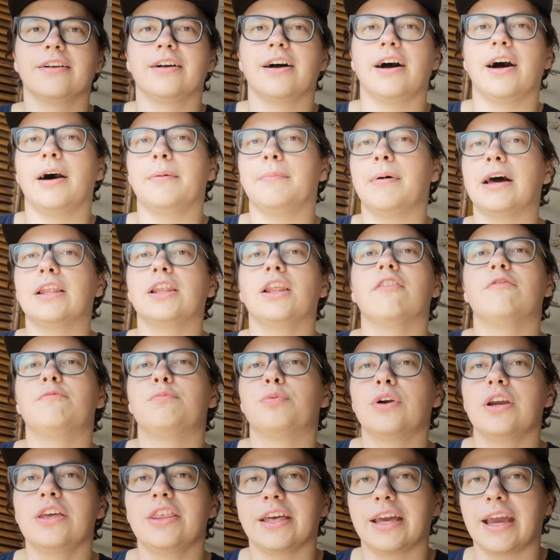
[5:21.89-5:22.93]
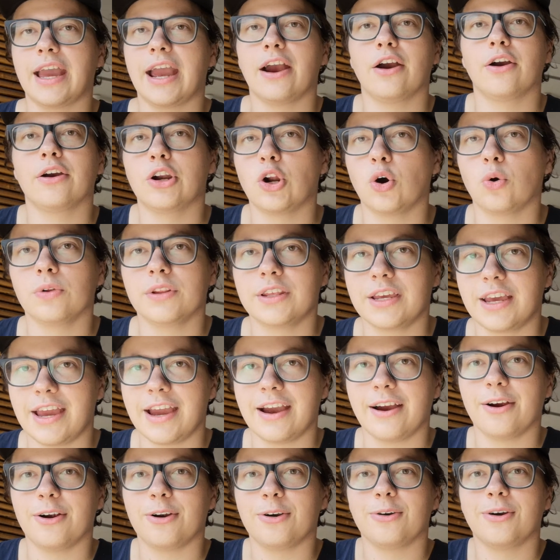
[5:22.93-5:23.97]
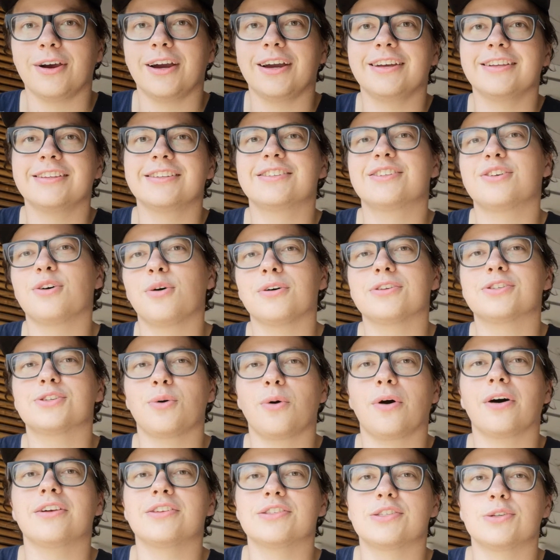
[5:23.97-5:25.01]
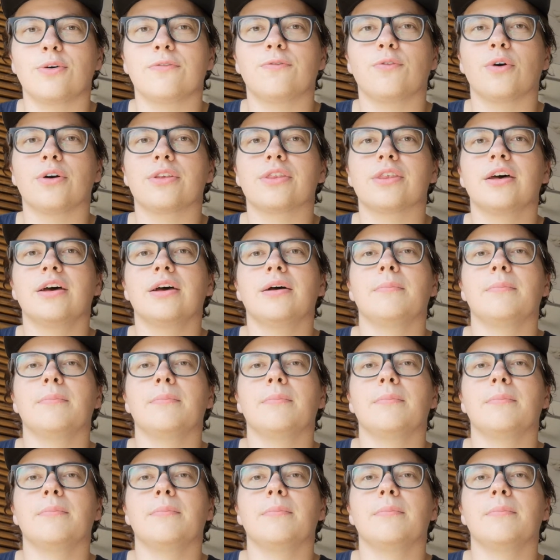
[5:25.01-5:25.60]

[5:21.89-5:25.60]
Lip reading: I love breathing air and only air, right? So on and so forth.